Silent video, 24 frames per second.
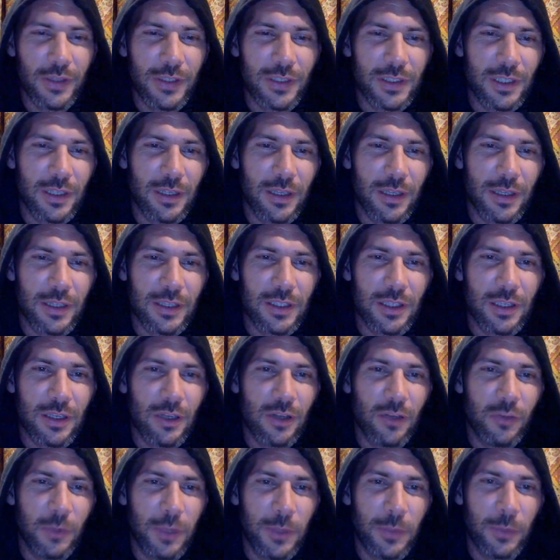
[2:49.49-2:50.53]
There's a
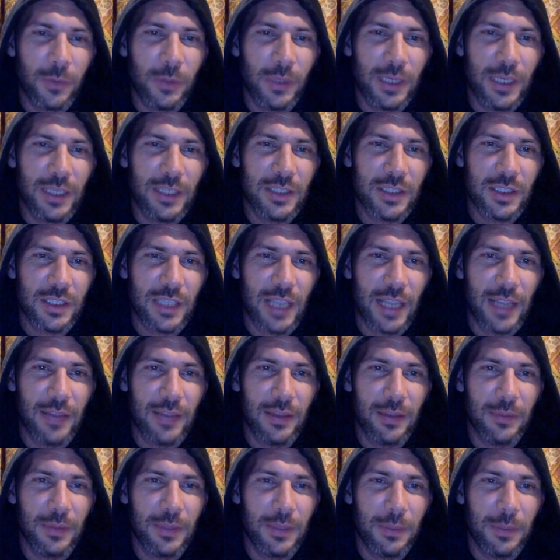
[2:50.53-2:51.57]
lot of people here just saying
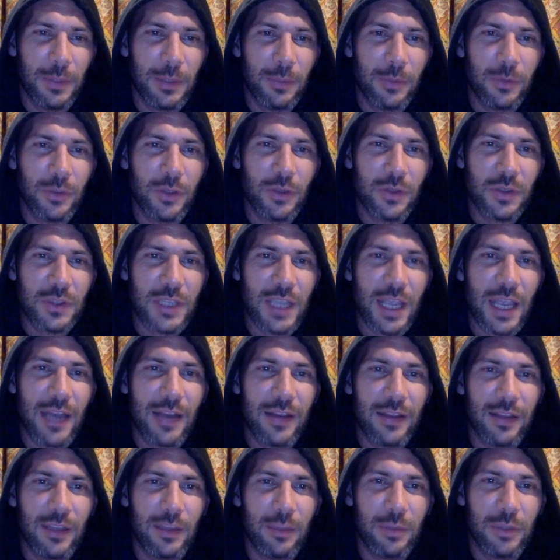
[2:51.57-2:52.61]
that people don't say
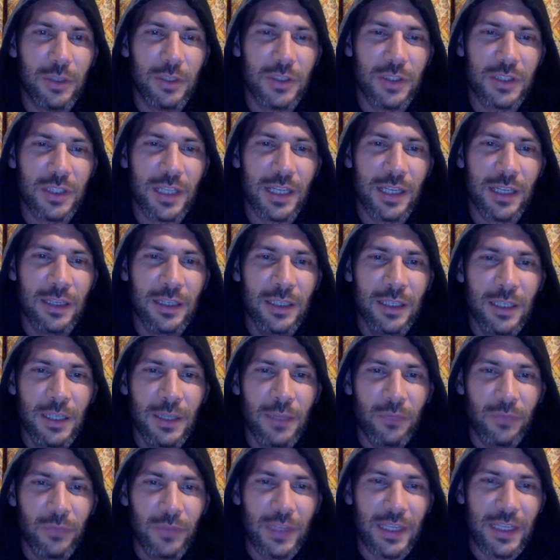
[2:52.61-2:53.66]
anything because they're
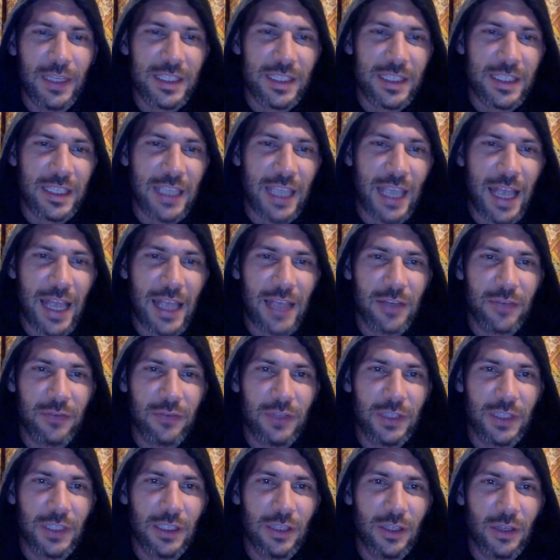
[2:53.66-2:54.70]
scared of
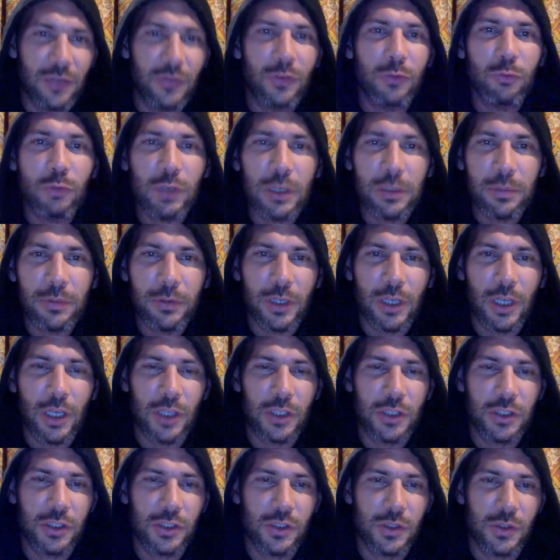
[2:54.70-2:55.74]
the
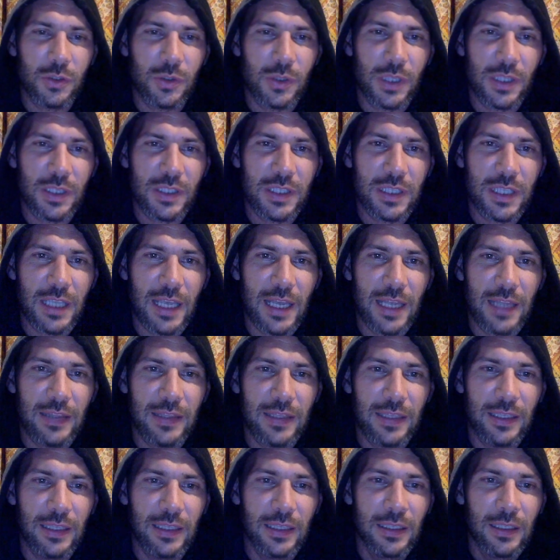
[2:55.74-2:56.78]
repercussions, or they're scared
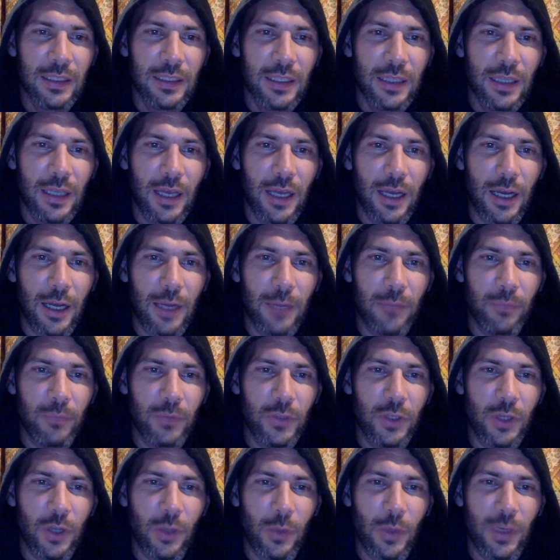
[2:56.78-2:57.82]
that
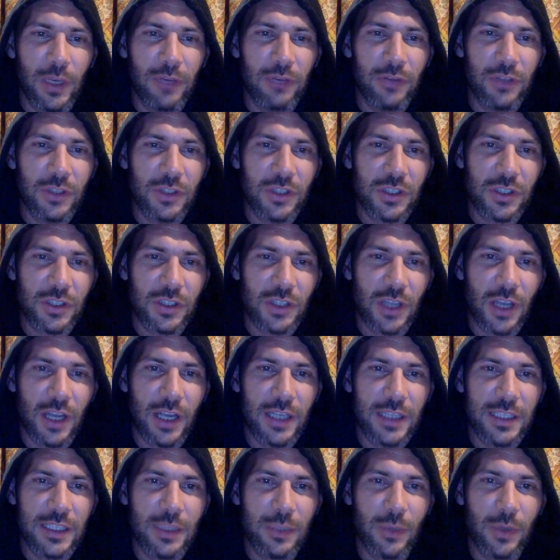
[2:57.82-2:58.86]
we live in a
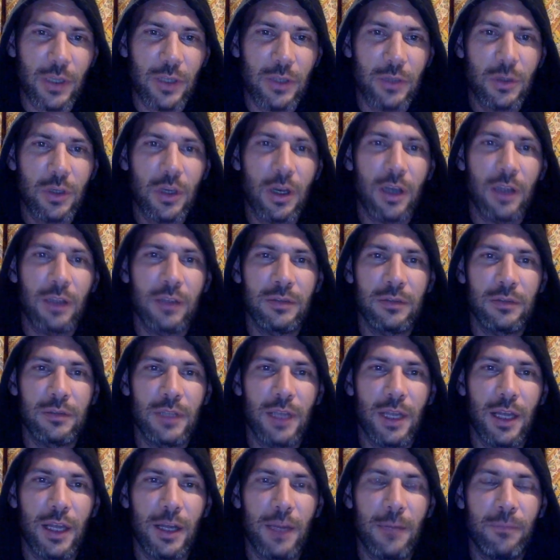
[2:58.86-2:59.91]
society where you can't
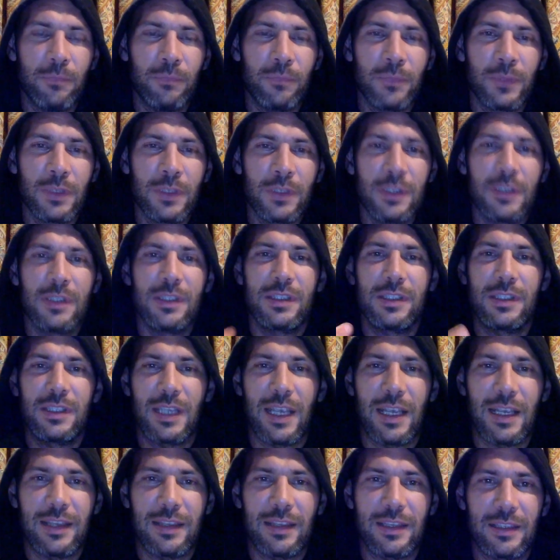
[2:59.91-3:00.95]

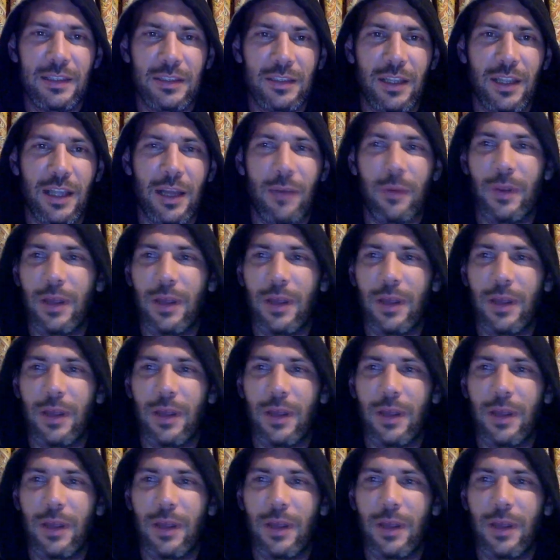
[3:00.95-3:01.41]
say things like that